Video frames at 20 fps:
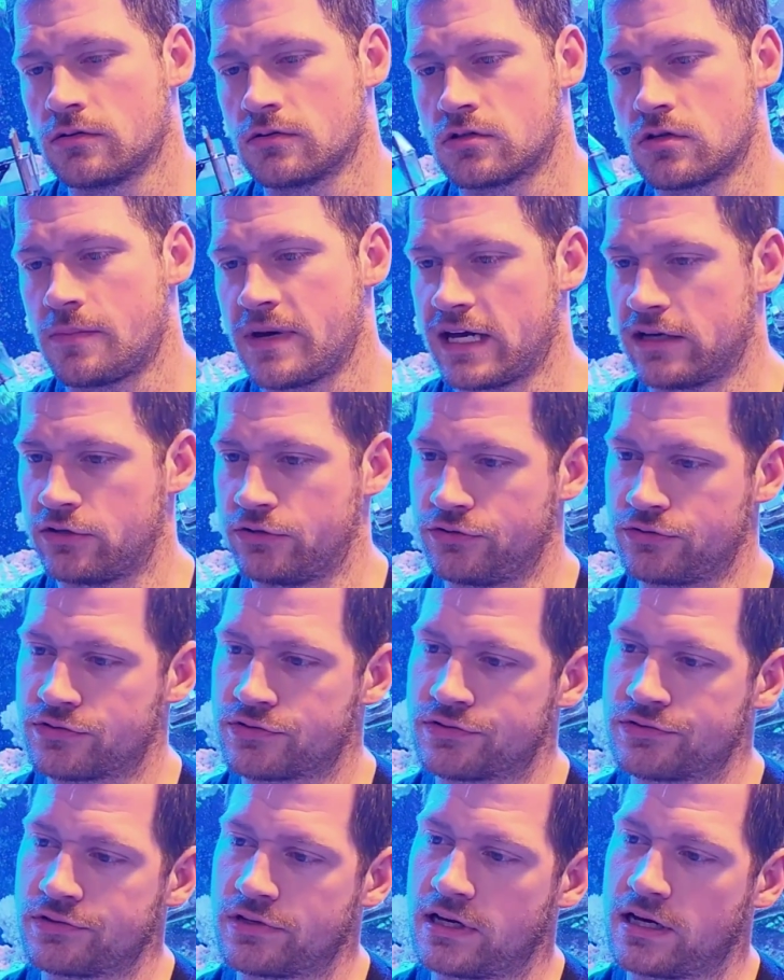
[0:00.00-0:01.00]
So bad
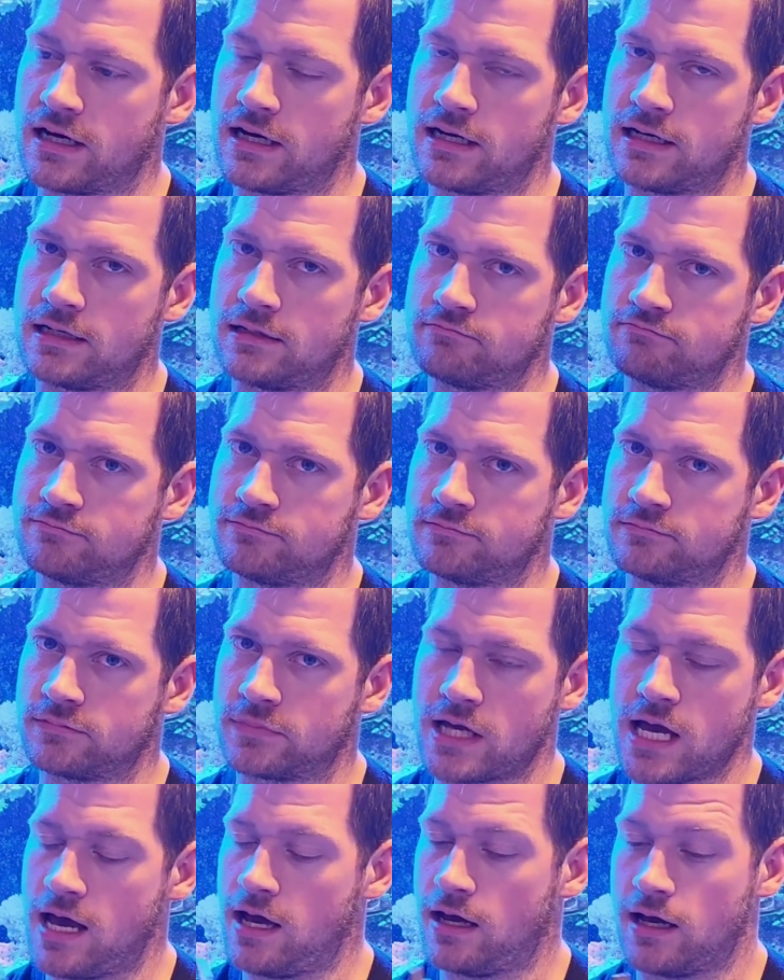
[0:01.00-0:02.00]
news.
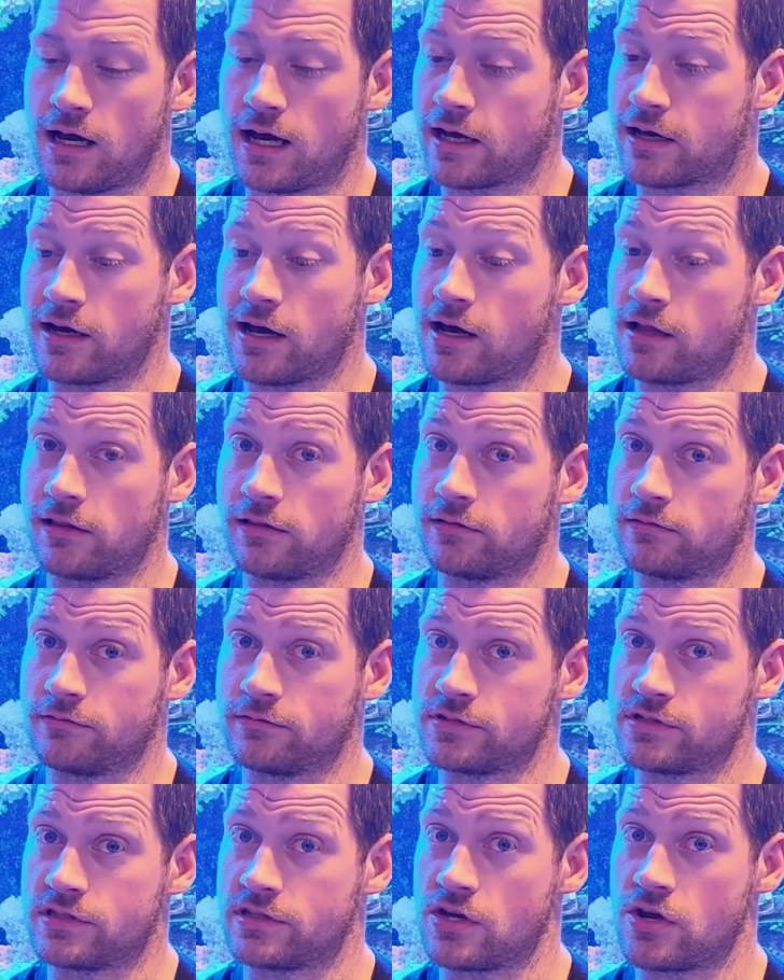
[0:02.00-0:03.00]
I caught
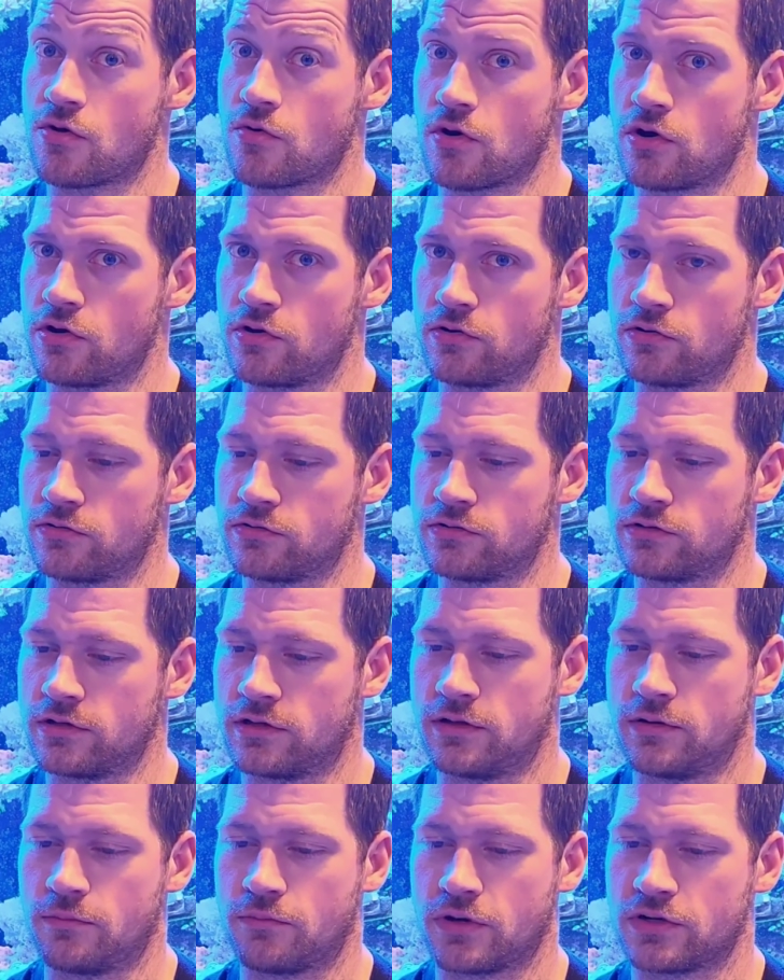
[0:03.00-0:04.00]
0
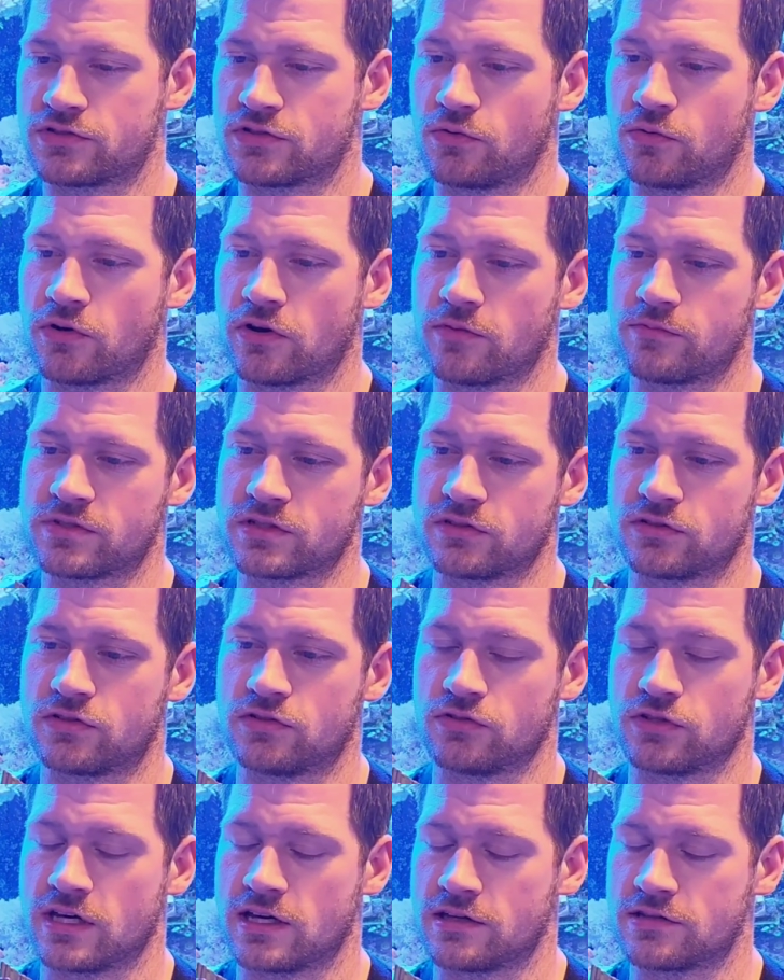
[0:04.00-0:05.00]
bristleworms in
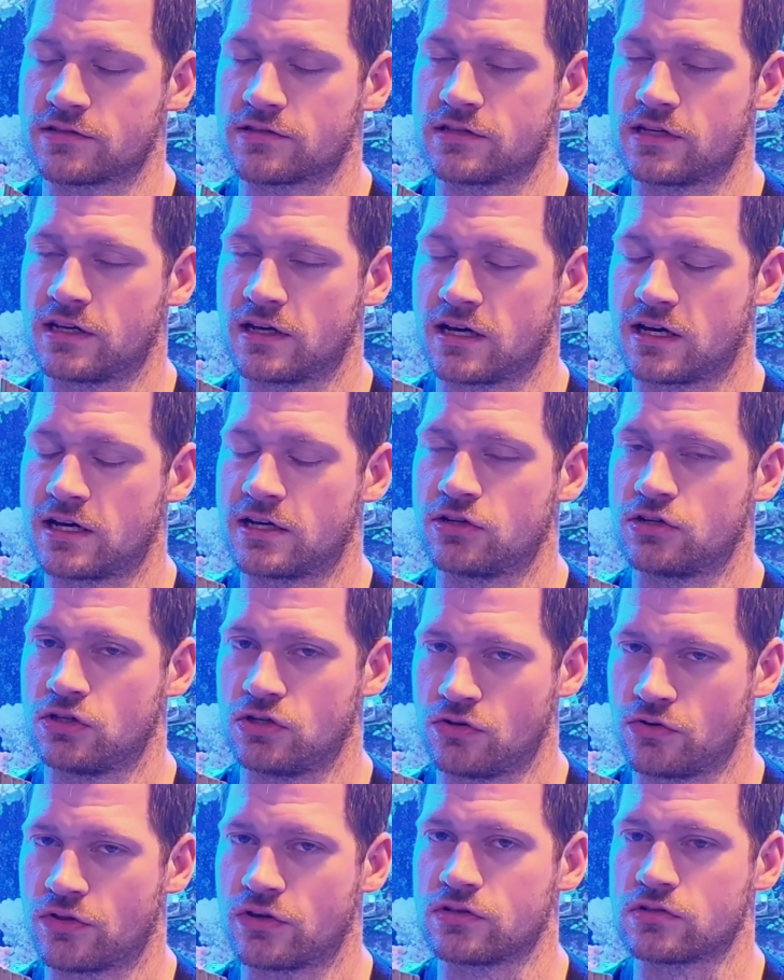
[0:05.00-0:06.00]
2 days, and I
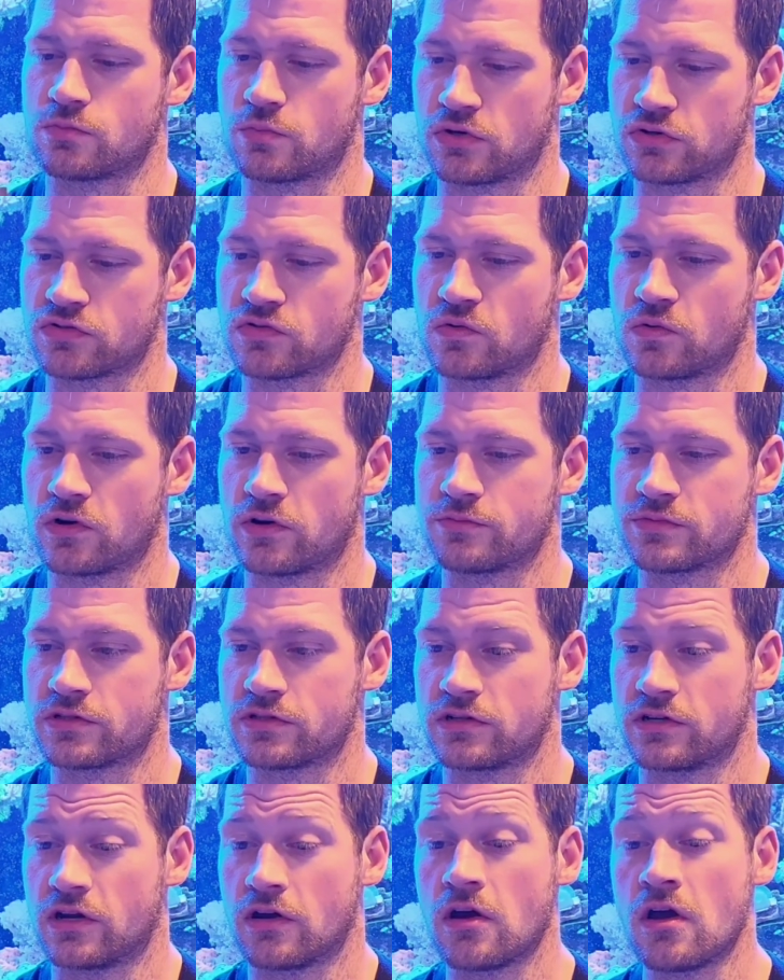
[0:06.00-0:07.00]
know there's bristleworms
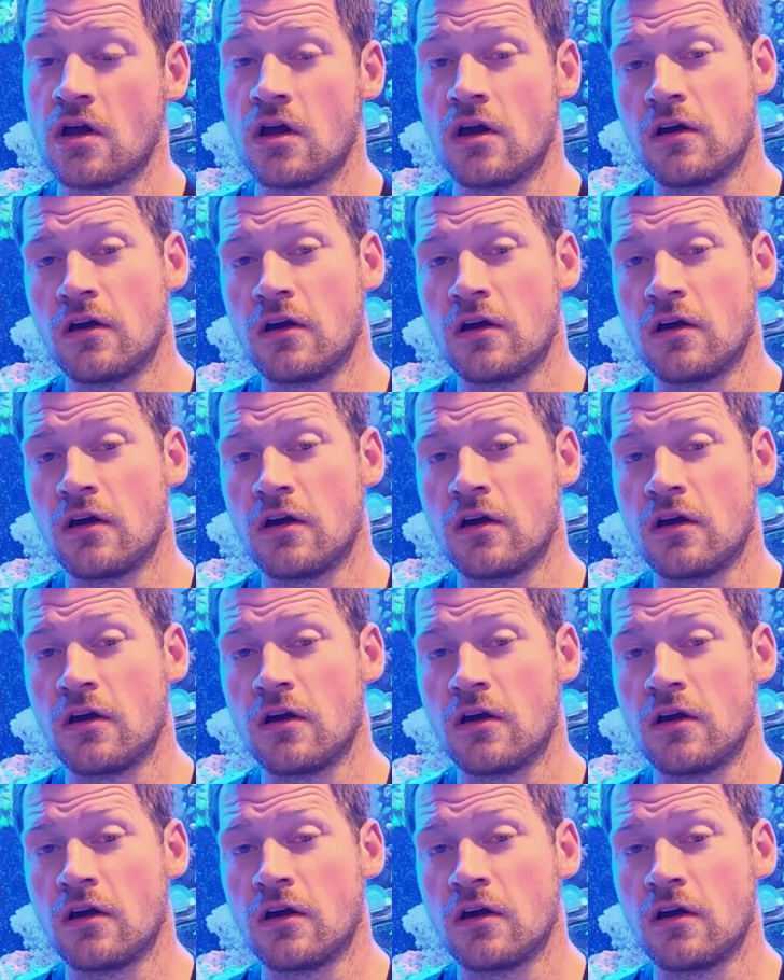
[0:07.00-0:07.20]
in here.